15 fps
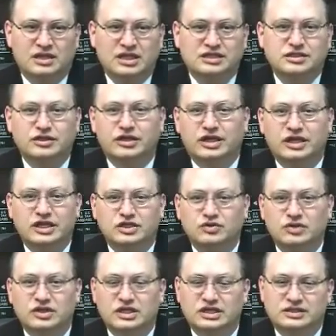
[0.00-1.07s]
Let's look at each
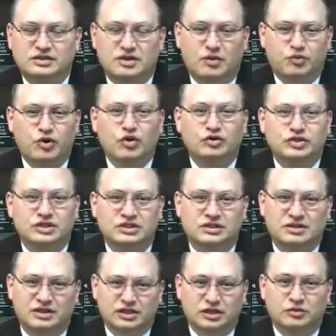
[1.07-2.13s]
one of these
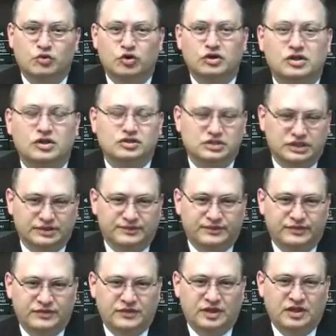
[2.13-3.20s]
approaches a little closely.
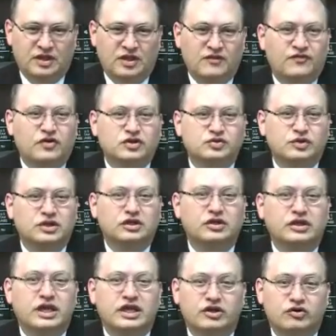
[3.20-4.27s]
First, we're going
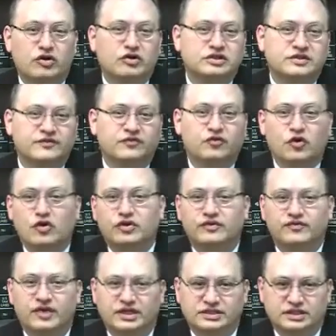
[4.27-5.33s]
to look at aggressive growth
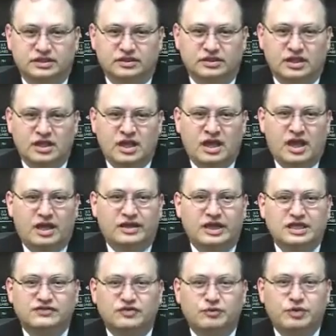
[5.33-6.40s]
investing. And
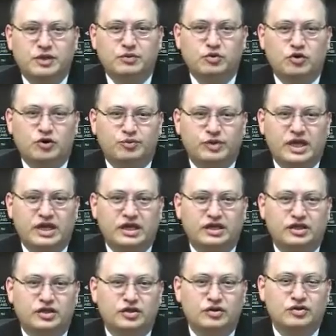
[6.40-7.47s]
that's for people who are
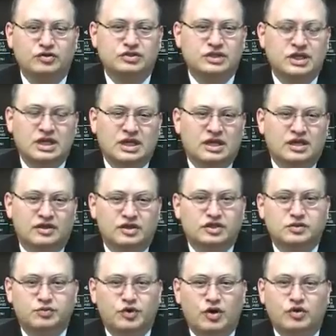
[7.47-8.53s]
planning to use
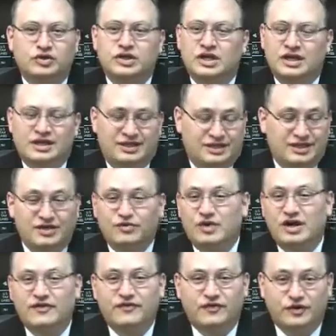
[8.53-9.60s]
this approach. Get
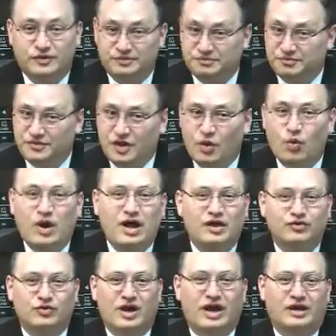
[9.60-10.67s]
ready for a
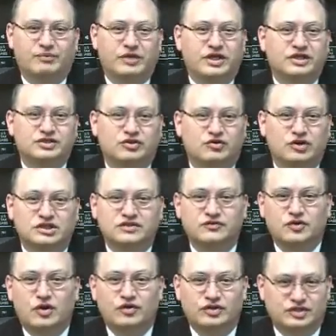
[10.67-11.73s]
wild ride, because
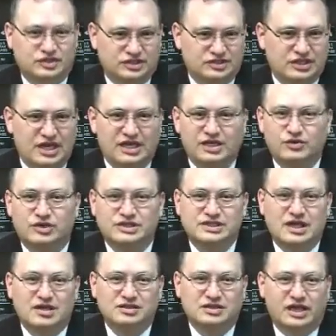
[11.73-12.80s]
aggressive growth is exactly what it
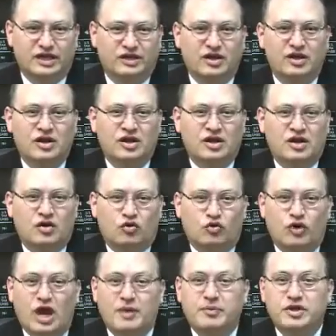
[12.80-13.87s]
sounds like.
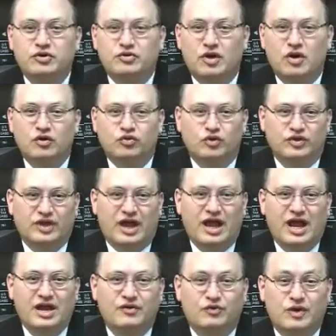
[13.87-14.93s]
Rapid growth with a
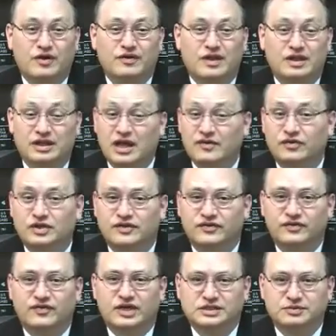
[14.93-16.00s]
high level
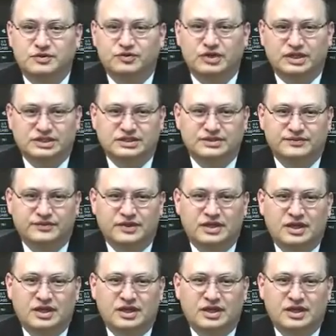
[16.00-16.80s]
of investment risk.